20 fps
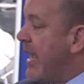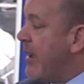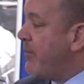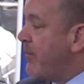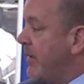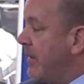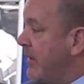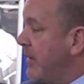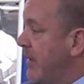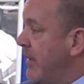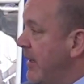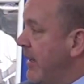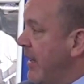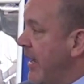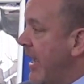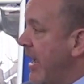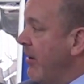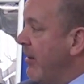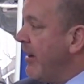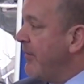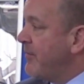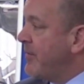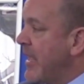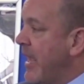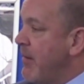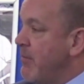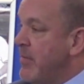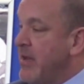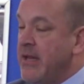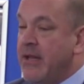To be honest, first kind of thing
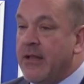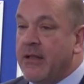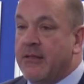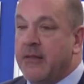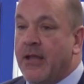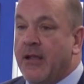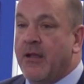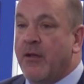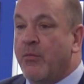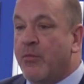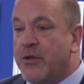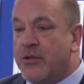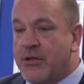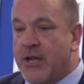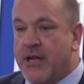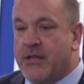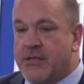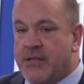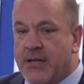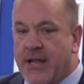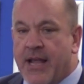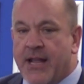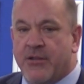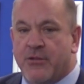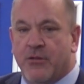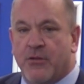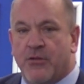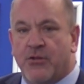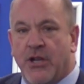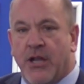we got was that he was a really personal
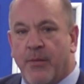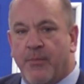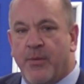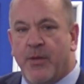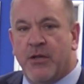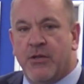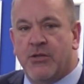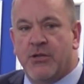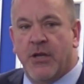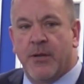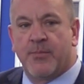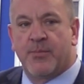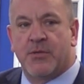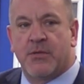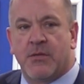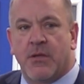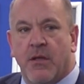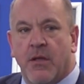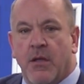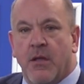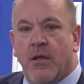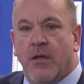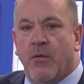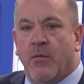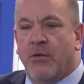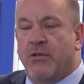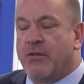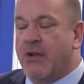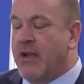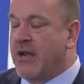guy, kind of walked in, took control of the